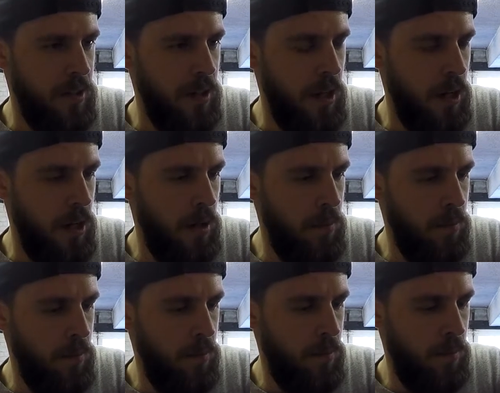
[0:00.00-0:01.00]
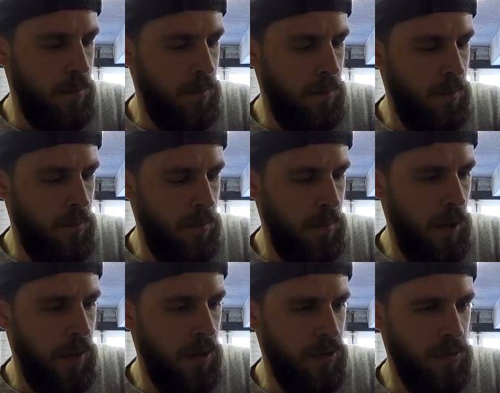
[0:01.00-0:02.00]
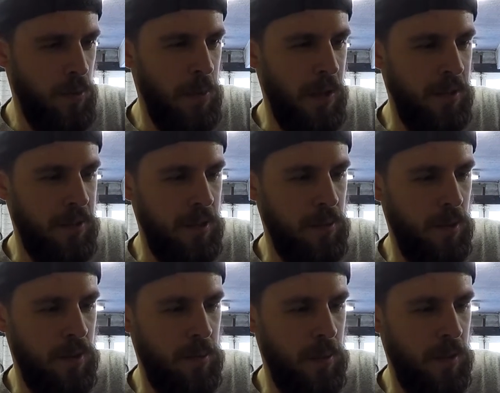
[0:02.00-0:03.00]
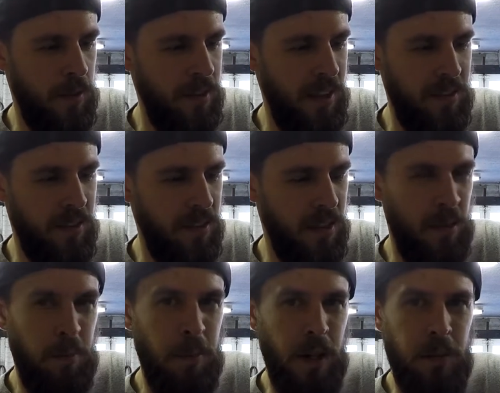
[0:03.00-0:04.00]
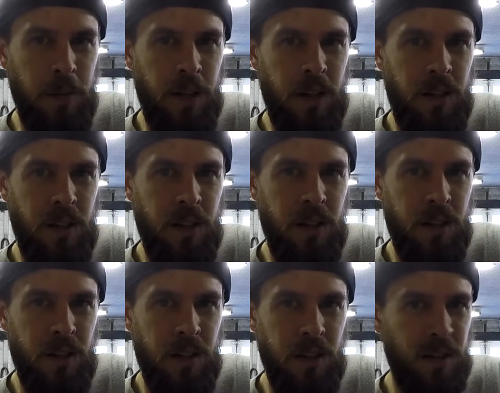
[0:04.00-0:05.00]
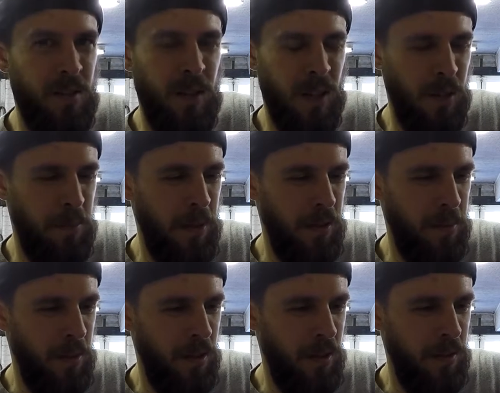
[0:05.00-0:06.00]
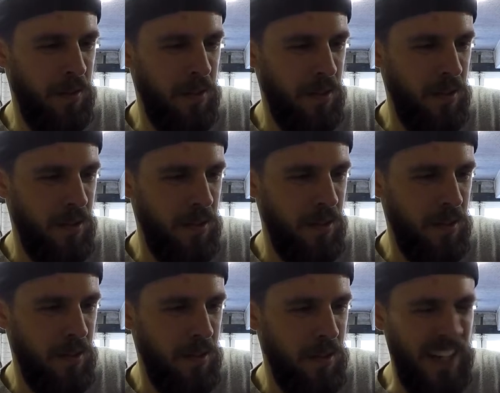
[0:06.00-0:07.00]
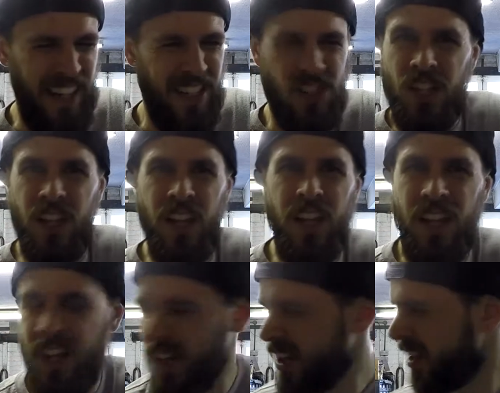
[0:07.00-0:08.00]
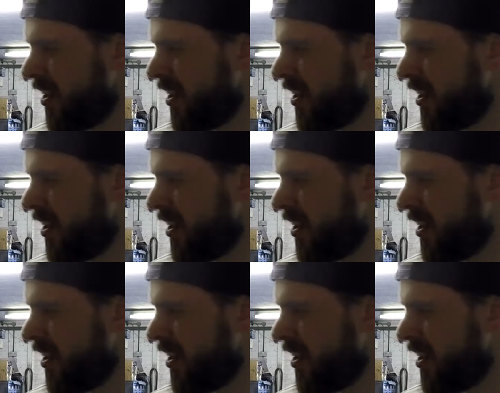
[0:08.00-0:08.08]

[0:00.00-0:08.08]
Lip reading: And I'll just replace these ones because that's just gonna bug me. It's really gonna piss me off. I hate shit like that.